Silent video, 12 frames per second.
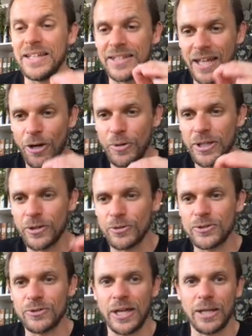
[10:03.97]
Now we go
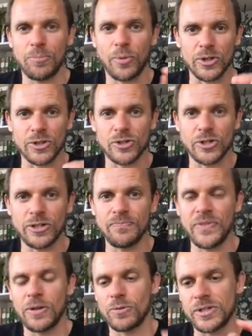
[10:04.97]
to a posture
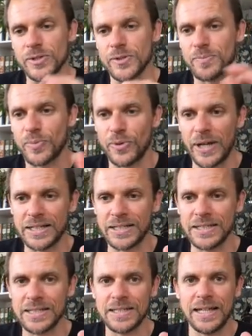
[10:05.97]
which is
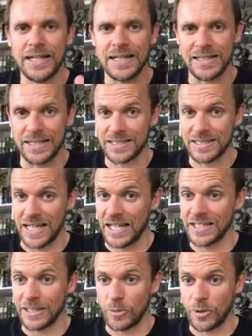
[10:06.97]
practiced as a
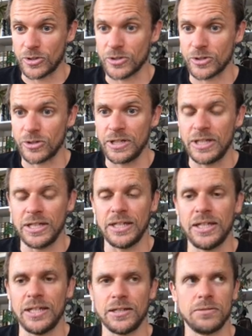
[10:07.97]
standing posture
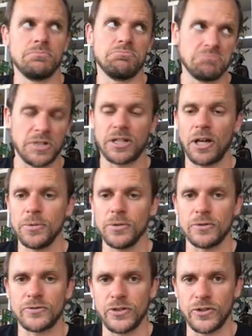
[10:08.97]
in a couple
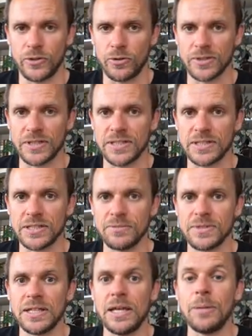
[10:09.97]
of Qigong
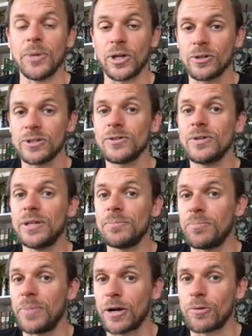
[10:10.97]
systems, but also in
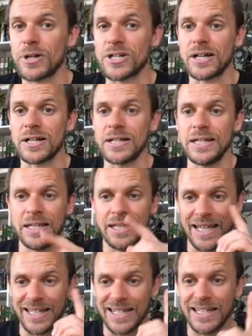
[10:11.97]
Bagua Zhang
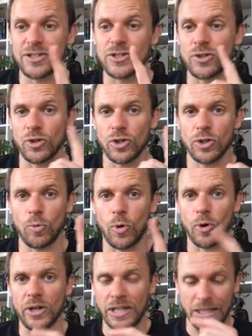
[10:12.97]
and circle
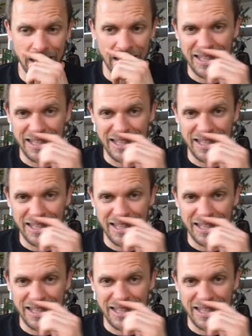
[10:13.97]
walking.